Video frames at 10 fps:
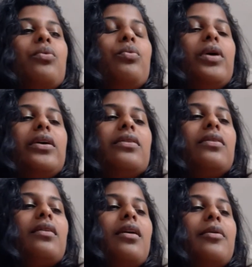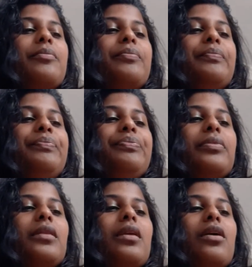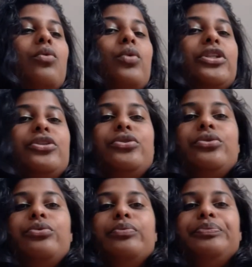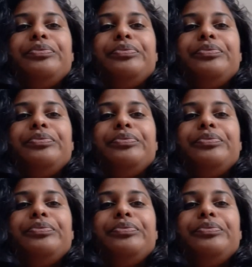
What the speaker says: with what you do?